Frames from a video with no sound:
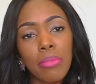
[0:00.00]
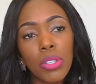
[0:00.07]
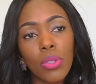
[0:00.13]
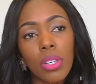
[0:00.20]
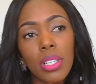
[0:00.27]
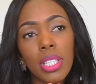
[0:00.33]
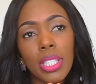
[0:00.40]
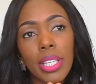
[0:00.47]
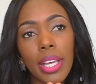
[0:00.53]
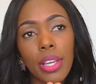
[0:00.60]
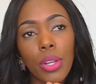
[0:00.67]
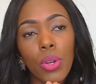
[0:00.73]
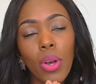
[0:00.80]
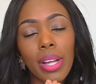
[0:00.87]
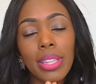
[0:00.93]
I just want to say,
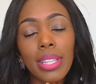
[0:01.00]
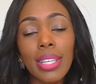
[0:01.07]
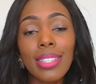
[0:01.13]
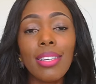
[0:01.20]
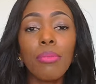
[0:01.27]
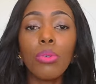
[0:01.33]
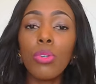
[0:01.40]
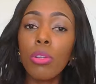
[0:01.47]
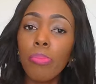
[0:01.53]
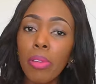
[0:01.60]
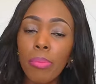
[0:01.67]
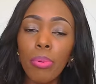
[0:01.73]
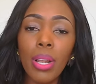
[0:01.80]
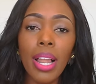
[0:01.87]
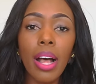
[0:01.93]
you know, there's some good
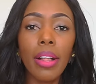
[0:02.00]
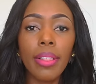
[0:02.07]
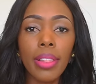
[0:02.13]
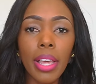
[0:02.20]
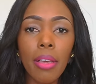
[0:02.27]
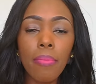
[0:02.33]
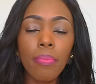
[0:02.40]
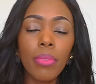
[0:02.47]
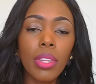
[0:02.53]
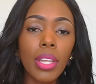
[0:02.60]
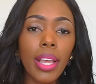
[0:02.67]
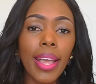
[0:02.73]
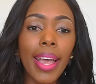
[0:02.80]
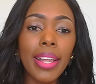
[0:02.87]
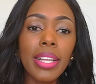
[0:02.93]
people out there,
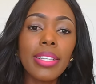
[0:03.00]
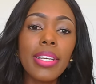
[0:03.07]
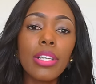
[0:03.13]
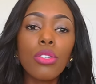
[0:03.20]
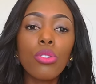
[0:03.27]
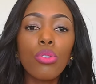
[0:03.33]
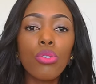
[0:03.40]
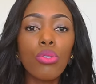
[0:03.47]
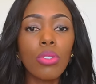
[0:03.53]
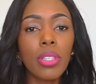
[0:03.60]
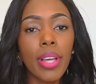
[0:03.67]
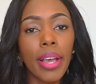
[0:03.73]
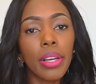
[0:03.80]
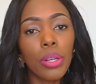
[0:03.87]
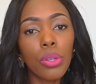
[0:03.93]
and it takes two to
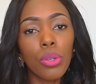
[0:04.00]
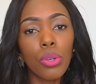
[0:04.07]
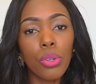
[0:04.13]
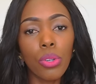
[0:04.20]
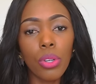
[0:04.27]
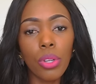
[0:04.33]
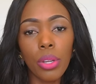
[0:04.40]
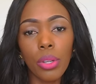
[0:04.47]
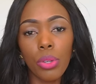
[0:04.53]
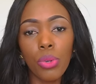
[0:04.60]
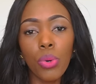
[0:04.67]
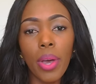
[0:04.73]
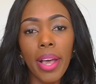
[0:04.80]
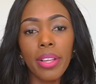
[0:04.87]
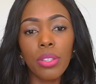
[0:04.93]
tango.
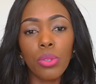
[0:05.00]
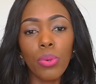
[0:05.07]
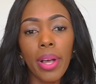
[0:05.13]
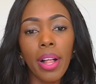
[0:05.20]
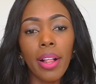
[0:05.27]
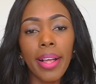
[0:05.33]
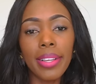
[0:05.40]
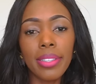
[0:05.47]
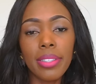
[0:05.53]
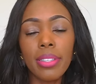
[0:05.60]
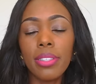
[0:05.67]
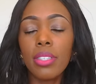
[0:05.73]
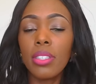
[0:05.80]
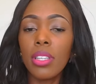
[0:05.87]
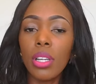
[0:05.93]
You as well as the
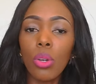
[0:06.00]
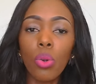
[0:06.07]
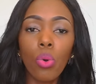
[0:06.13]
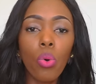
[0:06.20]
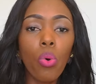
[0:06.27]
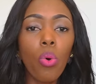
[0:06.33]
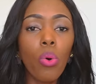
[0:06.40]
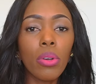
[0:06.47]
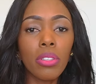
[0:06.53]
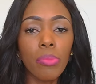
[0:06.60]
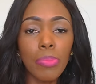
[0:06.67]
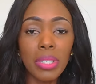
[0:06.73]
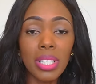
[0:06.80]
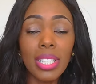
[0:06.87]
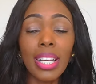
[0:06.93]
sister-in-law or the
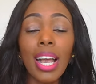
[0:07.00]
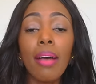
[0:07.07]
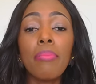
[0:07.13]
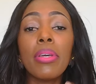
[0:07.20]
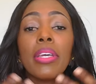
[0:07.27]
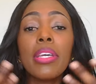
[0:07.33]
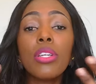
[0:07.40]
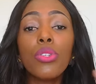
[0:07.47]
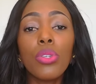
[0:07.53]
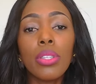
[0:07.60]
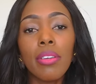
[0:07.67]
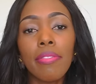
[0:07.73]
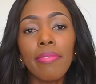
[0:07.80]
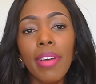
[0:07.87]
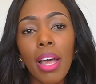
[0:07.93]
person coming into
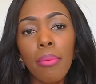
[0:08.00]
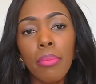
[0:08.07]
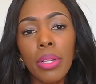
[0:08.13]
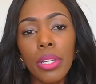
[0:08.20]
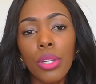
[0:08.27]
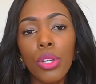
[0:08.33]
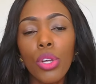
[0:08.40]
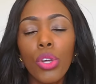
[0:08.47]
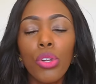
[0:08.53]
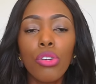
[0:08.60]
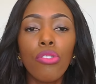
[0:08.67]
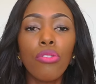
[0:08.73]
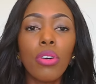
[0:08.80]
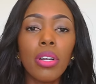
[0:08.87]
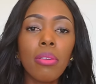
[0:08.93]
the family,
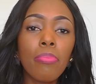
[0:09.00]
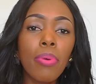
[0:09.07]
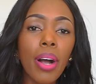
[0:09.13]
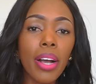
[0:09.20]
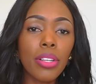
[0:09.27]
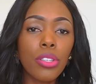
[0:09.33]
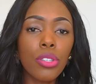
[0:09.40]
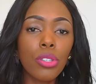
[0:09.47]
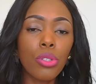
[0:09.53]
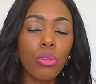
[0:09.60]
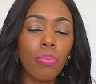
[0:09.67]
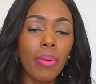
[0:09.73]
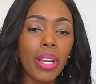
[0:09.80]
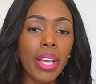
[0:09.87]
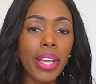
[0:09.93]
you've got a part to
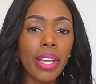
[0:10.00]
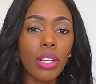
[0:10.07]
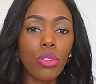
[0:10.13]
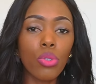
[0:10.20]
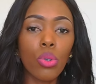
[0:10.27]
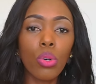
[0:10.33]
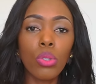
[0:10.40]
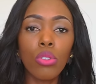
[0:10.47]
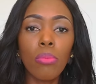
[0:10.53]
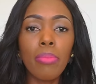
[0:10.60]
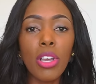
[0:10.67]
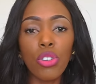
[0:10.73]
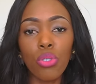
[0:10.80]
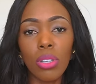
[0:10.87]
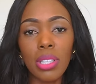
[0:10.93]
play to also
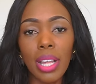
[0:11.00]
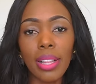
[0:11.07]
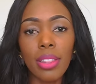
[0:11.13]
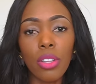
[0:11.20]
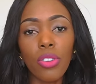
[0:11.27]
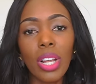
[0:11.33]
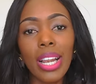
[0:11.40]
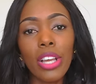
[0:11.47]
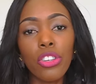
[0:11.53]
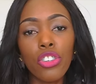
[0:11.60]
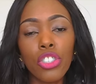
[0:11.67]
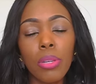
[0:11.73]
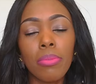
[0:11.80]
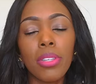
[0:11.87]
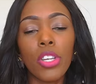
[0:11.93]
make sure that the
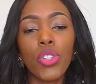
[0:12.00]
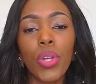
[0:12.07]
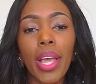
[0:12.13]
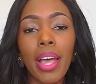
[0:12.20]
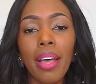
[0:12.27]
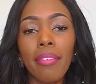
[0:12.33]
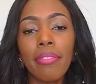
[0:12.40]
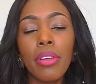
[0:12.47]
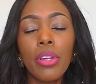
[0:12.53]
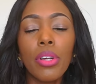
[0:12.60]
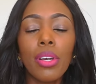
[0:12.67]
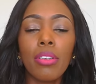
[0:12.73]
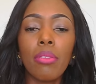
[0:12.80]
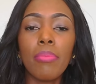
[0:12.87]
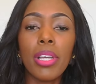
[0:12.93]
relationships that you have
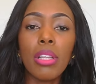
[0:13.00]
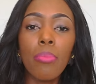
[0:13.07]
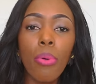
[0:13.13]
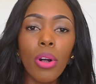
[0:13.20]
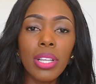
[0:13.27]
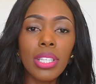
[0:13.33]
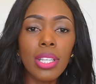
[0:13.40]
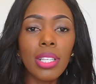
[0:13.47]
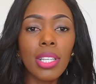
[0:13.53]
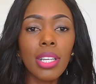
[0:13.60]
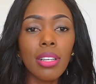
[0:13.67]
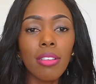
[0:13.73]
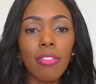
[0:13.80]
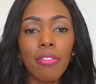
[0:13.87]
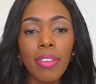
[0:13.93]
remain
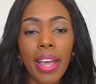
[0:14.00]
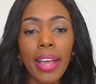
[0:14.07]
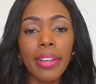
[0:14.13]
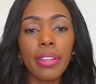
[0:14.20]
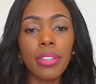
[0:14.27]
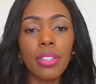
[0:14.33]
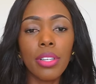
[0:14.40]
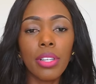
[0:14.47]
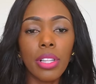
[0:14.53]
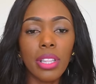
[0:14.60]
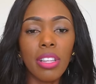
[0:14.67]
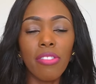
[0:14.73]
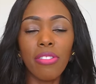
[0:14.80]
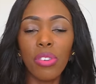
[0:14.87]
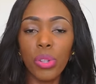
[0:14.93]
positive, and
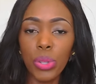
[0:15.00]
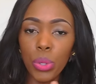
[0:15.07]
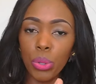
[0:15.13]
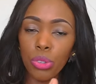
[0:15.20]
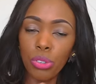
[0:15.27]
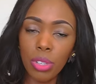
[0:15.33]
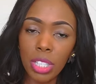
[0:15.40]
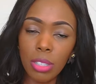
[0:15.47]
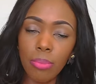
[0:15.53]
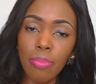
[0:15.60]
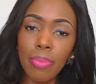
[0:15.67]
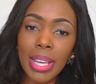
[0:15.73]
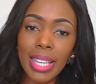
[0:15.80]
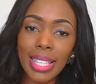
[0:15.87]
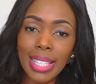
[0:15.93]
for those
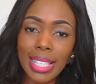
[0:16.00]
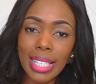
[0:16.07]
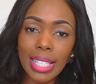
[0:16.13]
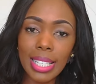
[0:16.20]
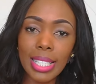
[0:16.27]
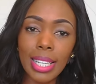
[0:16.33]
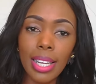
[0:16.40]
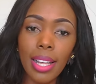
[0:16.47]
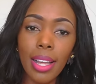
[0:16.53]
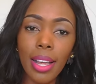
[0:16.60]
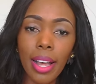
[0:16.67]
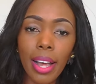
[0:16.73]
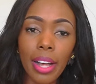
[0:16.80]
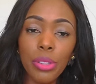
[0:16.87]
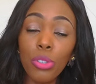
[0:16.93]
respected,
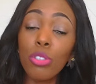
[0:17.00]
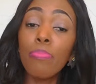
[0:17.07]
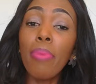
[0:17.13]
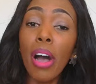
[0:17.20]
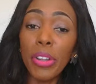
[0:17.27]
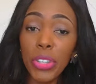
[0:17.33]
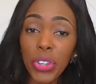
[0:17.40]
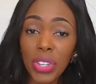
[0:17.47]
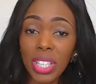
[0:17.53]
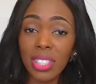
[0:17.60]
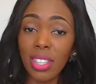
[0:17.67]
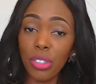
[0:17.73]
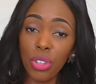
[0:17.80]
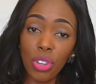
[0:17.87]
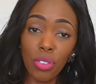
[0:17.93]
those boundaries
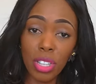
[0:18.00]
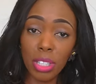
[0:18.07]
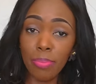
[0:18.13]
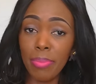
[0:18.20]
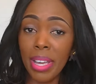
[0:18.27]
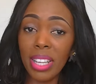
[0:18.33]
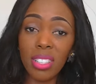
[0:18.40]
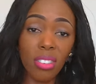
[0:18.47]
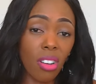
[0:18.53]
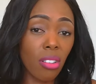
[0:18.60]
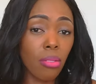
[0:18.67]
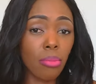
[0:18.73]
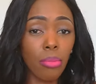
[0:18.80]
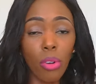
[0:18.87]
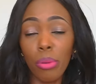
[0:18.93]
that you respect
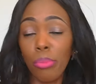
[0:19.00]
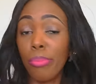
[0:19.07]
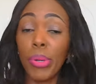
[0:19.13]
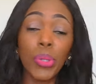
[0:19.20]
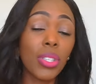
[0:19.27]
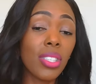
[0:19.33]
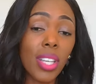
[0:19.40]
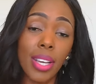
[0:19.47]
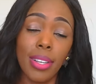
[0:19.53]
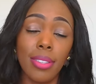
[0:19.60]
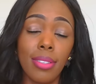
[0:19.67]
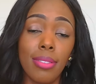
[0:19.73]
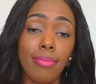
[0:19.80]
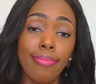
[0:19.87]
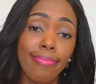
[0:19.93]
on both
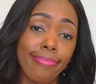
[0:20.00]
sides.